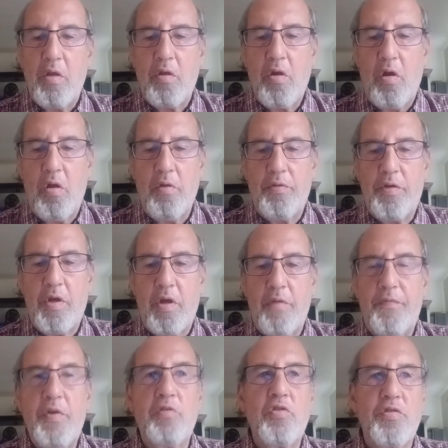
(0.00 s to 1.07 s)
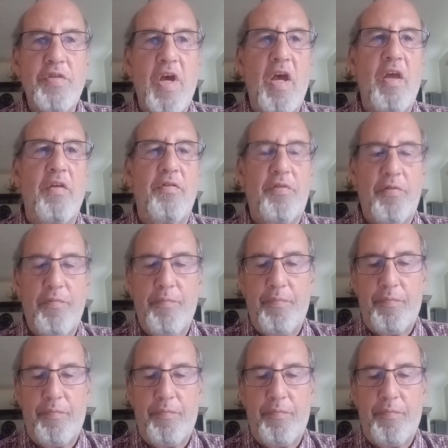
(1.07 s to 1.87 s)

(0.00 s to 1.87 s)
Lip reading: called Future Science: